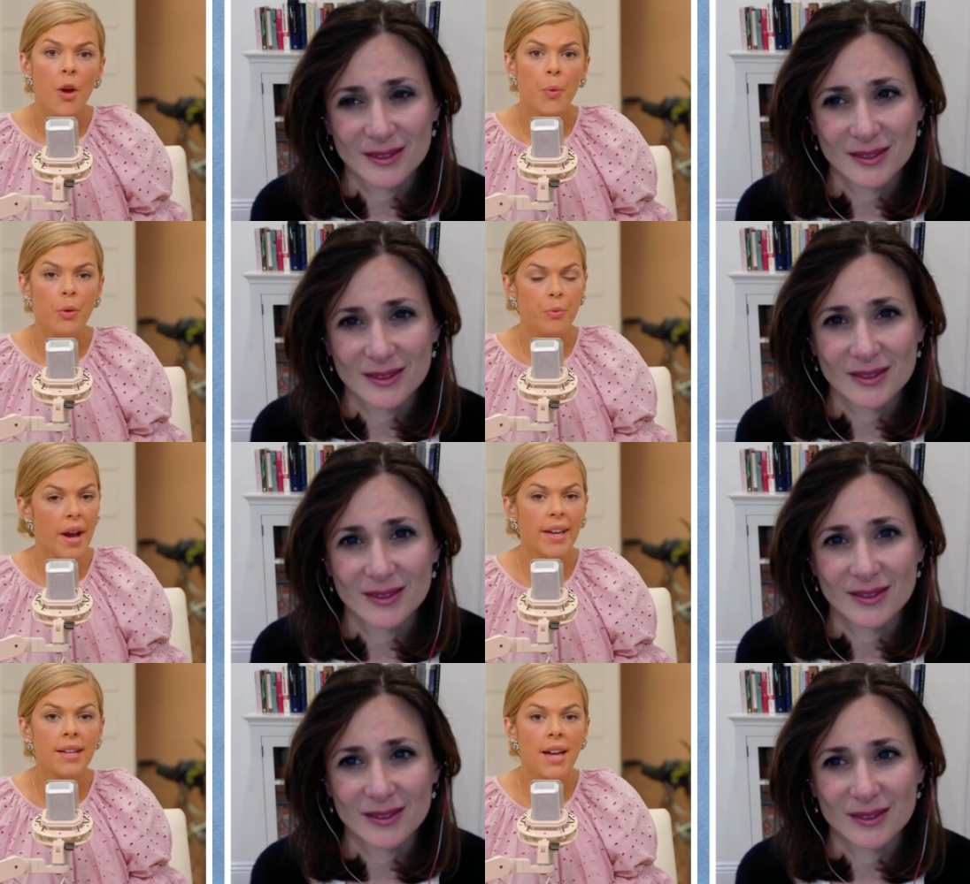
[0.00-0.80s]
Speaker 1: we
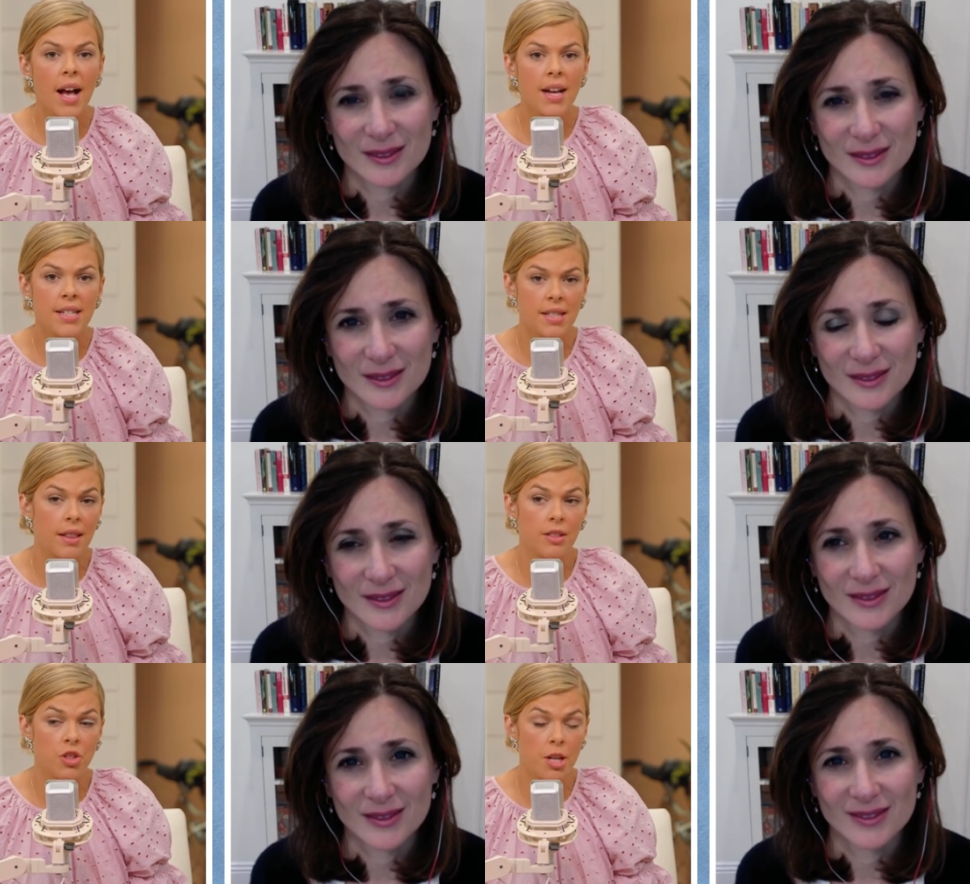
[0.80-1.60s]
recognized
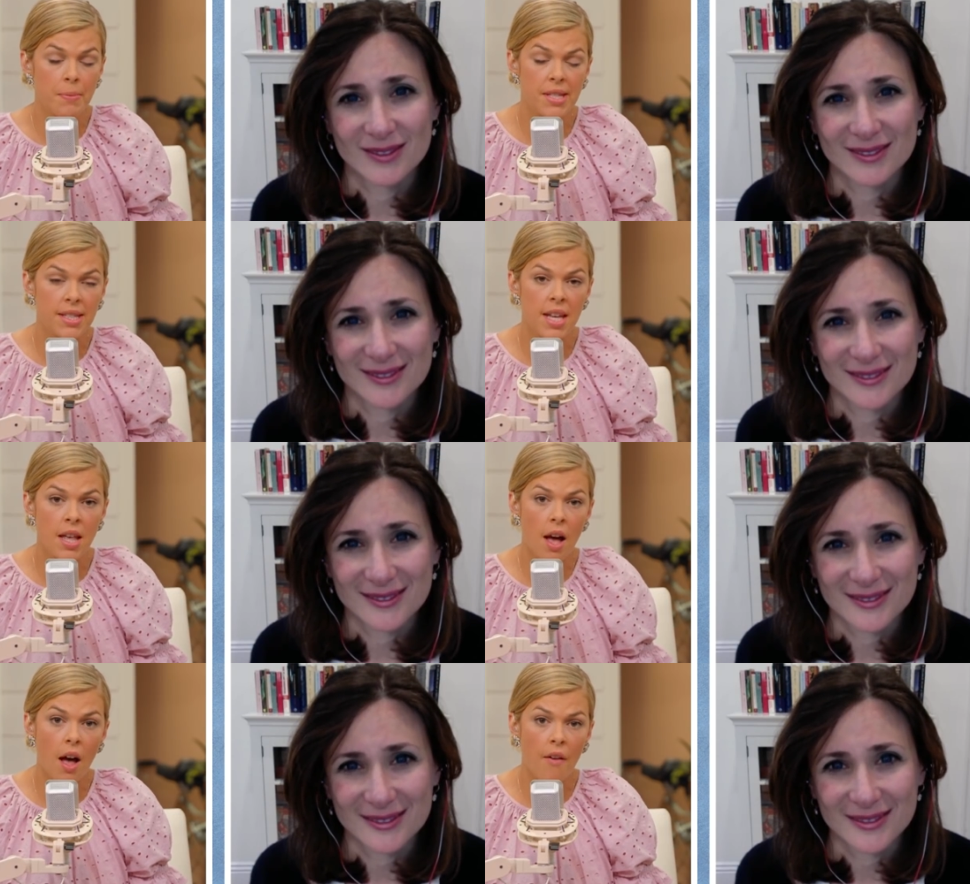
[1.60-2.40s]
the
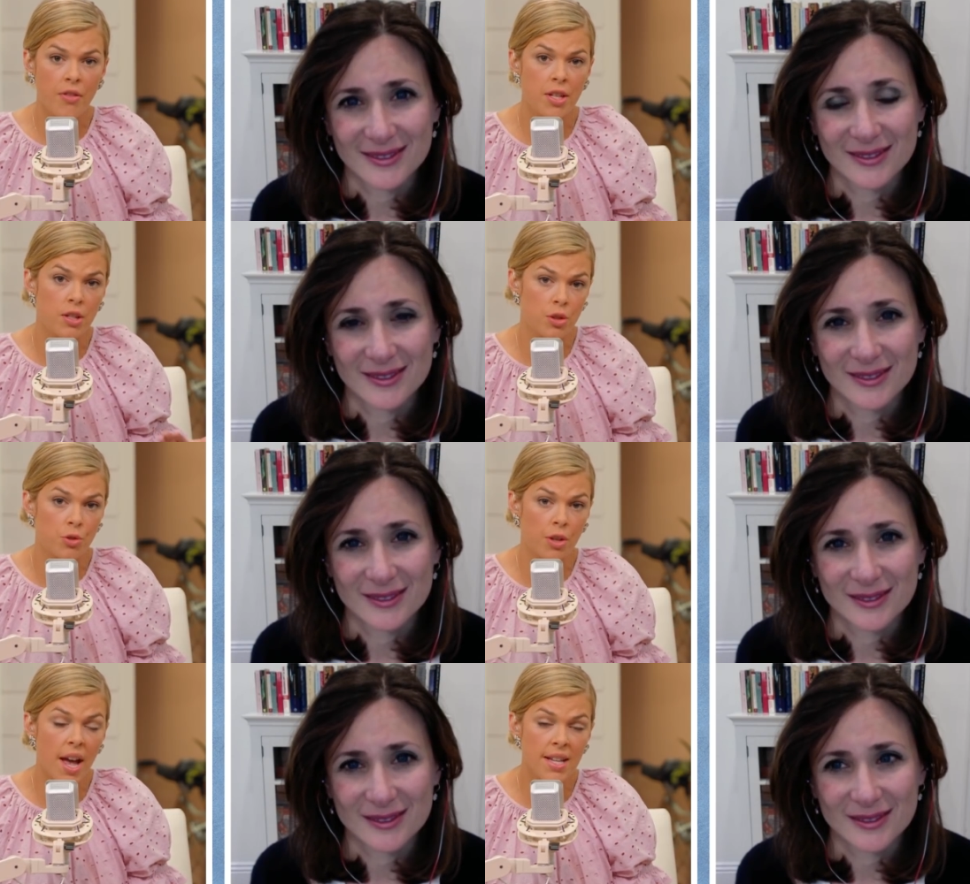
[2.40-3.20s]
legitimacy of the
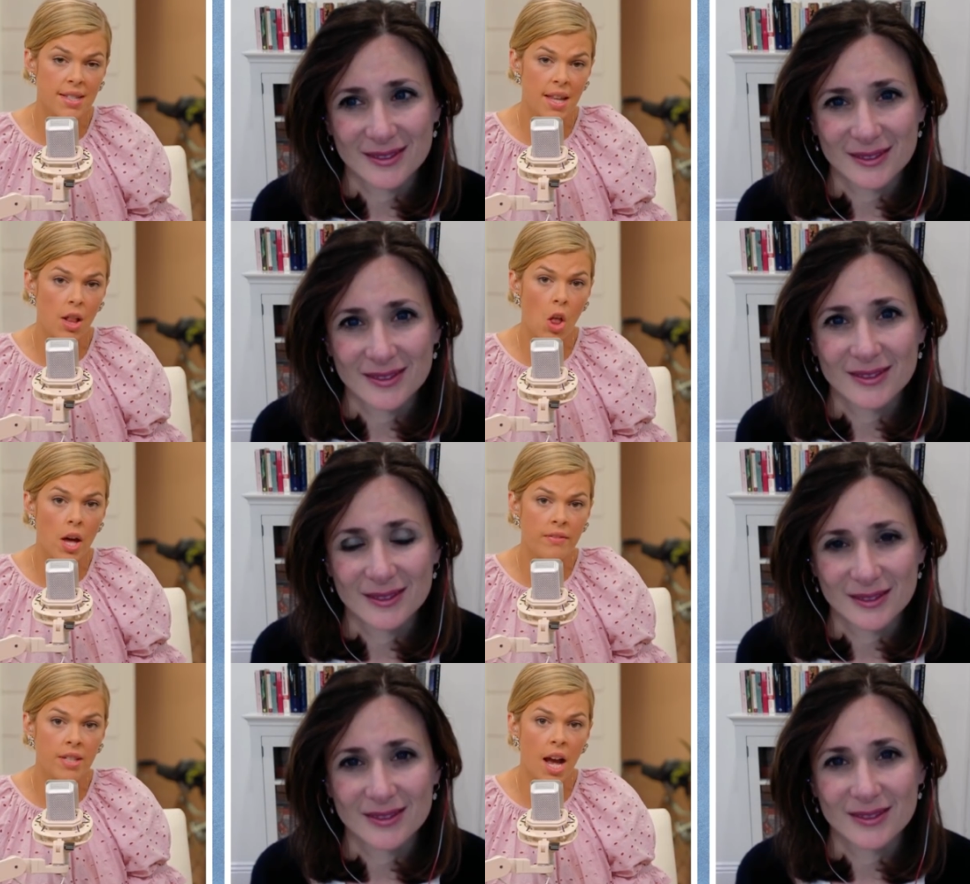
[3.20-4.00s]
distress that a
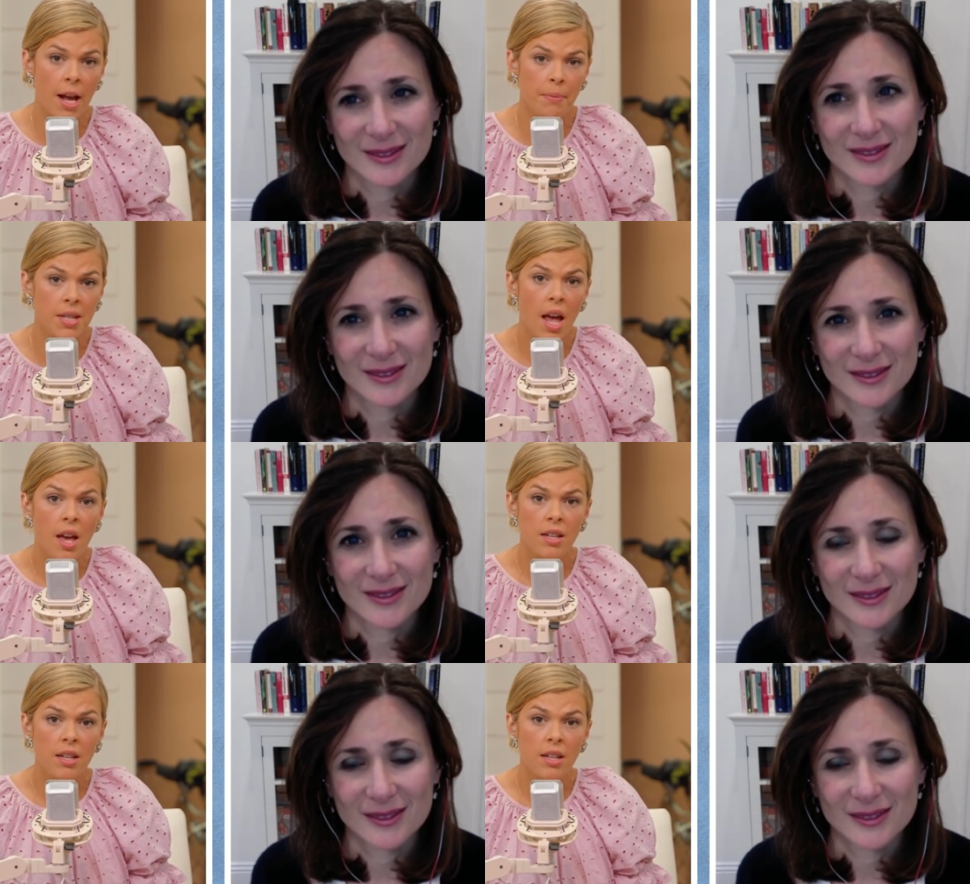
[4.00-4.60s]
lot of times